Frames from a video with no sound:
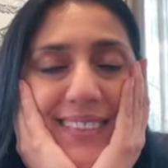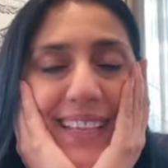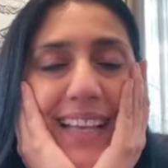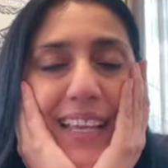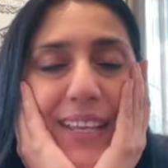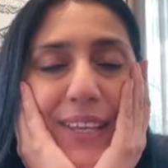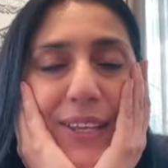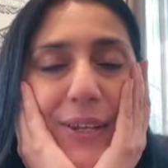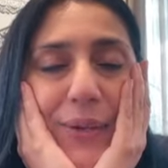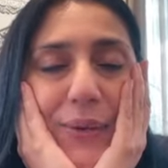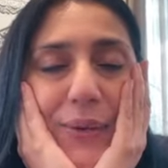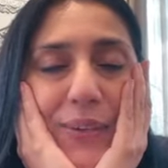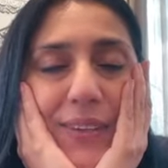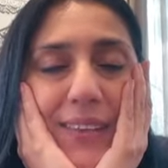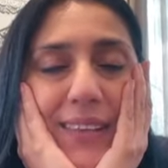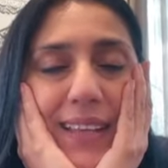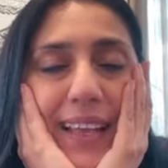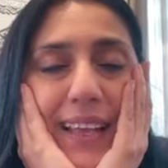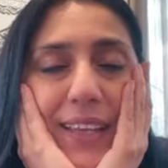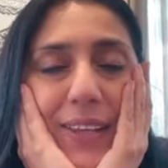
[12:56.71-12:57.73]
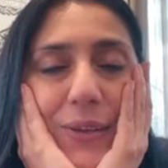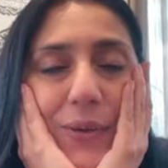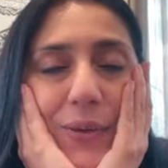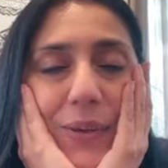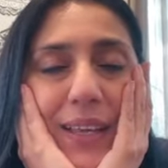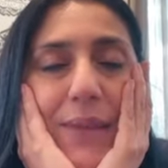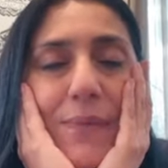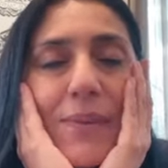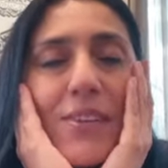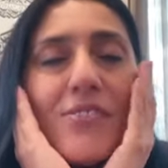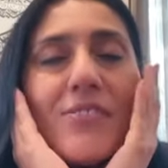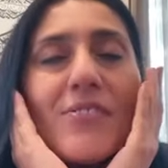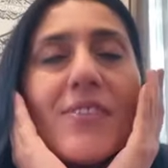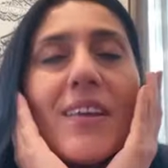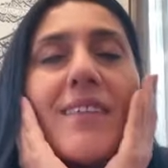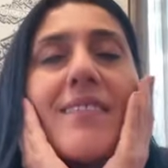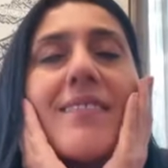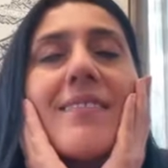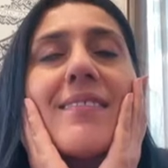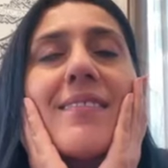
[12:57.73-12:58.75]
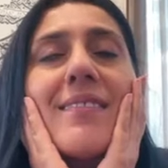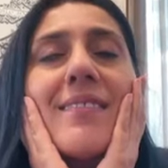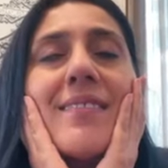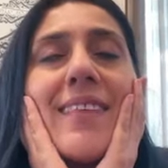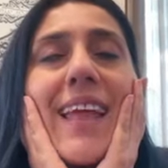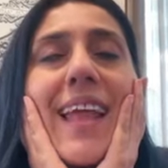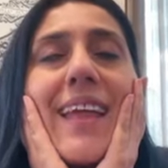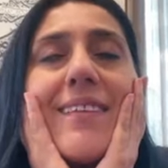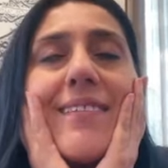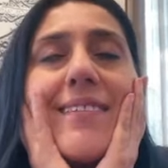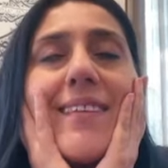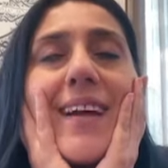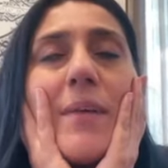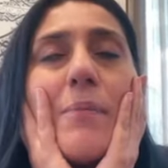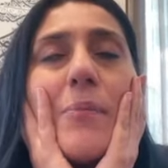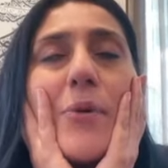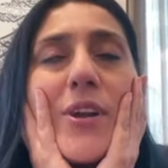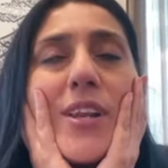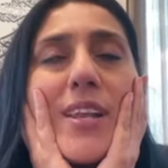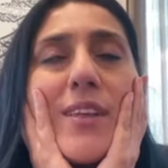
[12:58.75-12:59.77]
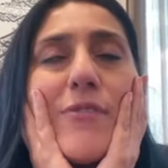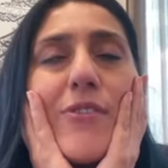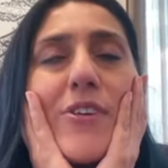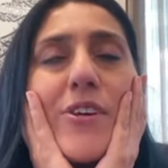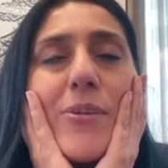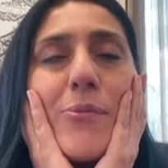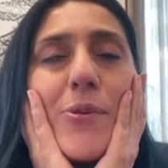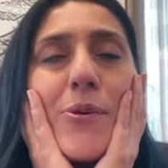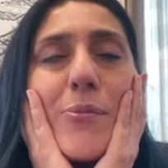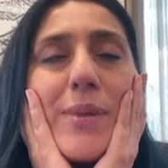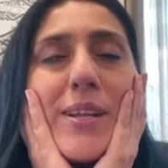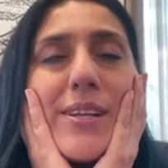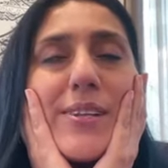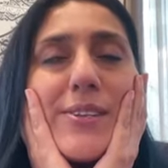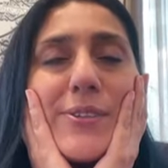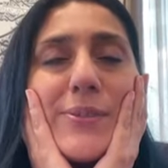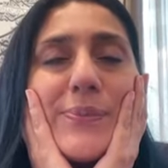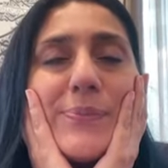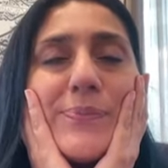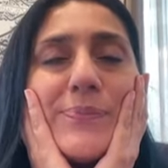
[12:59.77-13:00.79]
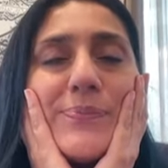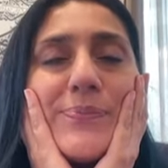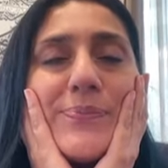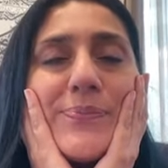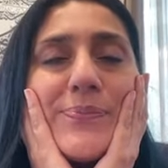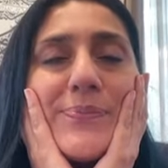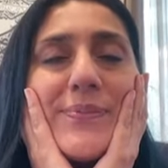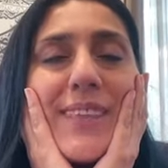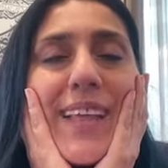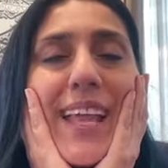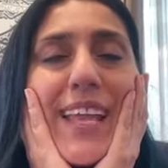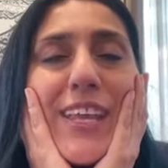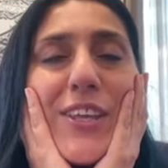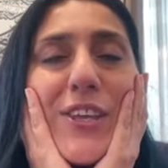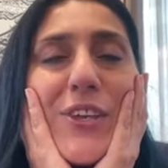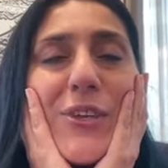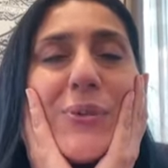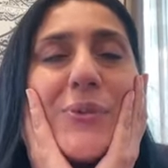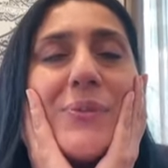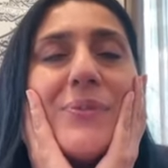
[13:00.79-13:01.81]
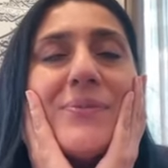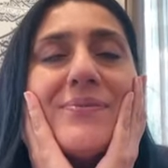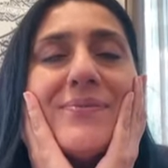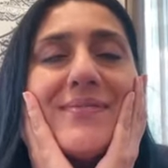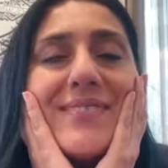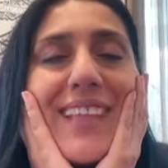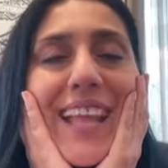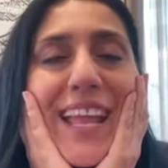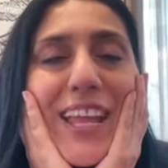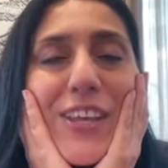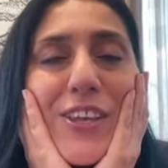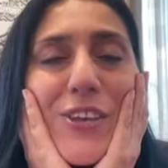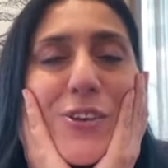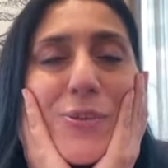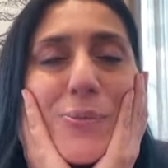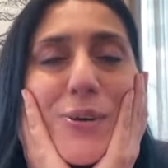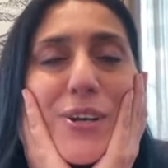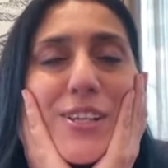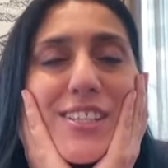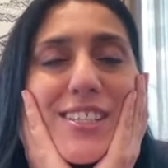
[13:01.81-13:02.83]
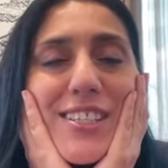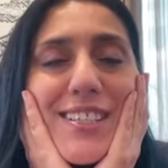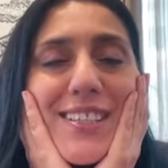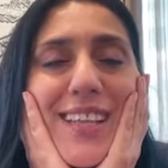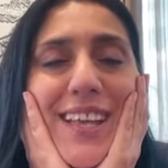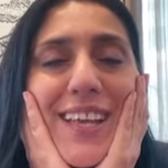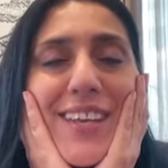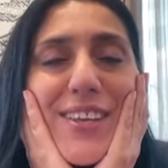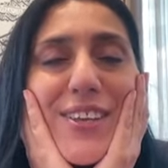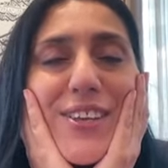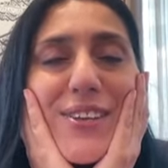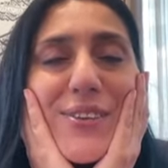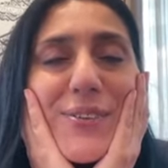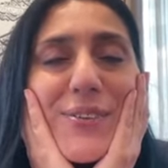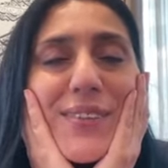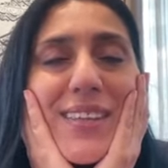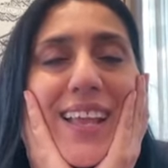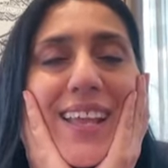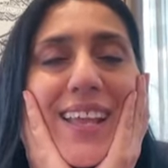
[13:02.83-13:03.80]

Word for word: Thank you, thank you. Can we just Thanks, our body for a moment? Thank you, thank you, body. Thank you,